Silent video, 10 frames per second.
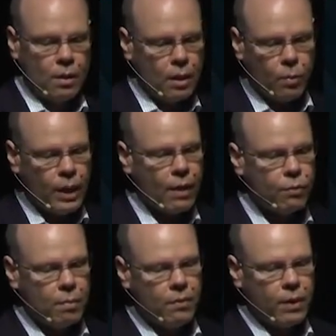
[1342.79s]
And we have
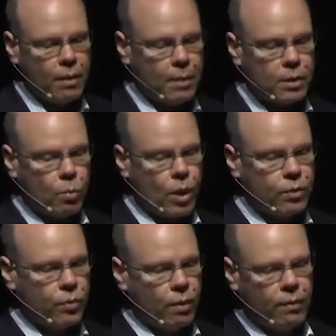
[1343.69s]
to be very much
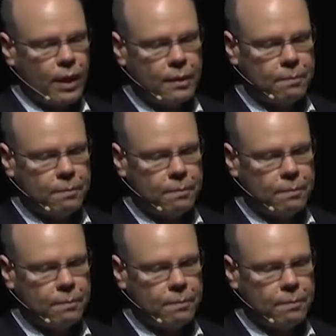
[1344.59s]
watchful of that.